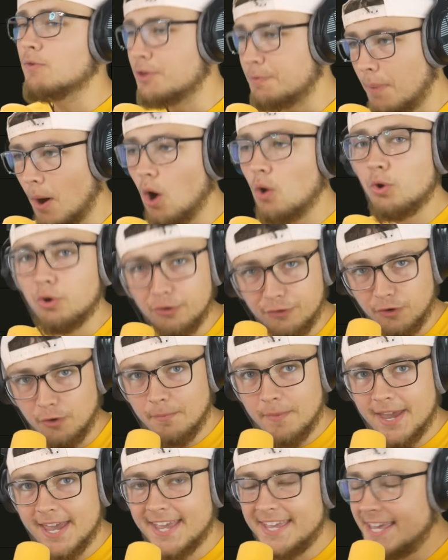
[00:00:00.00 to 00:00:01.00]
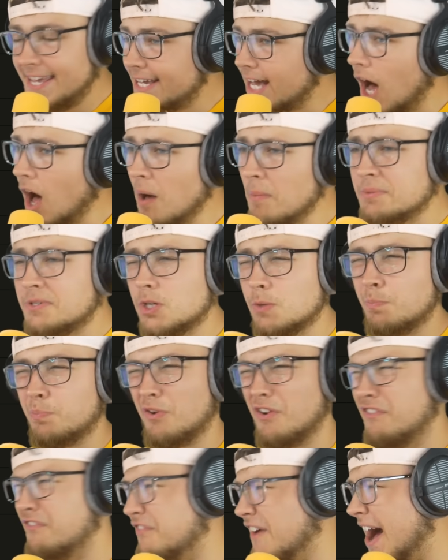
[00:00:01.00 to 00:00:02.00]
Bogle for me. He comes in
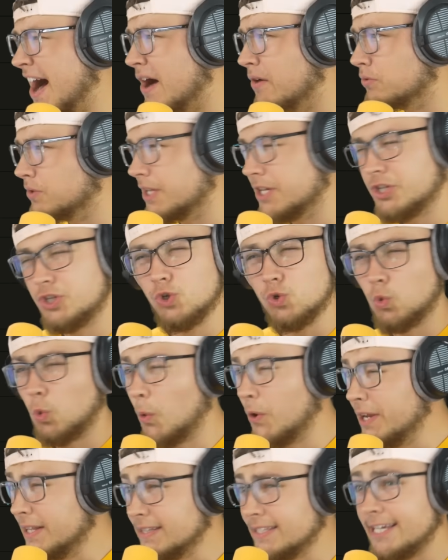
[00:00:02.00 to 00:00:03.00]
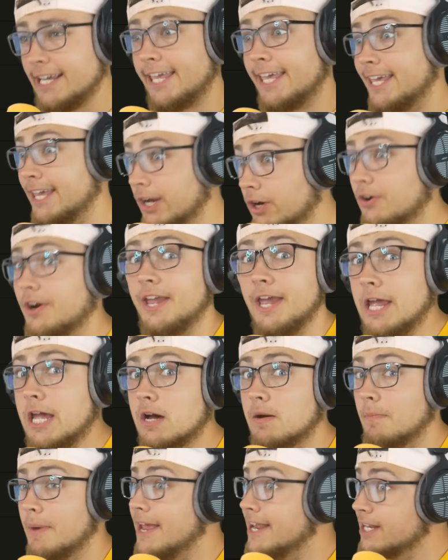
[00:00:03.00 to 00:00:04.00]
profoundly. You really hear
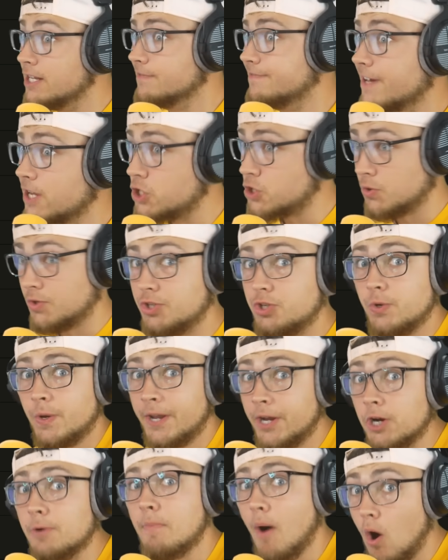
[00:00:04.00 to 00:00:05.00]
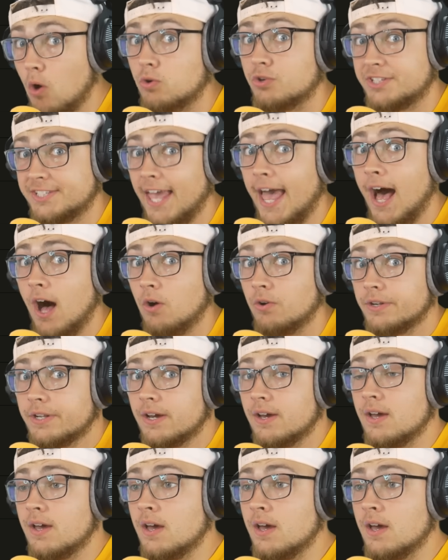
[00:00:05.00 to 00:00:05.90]
him individually. You hear Bogle's sound.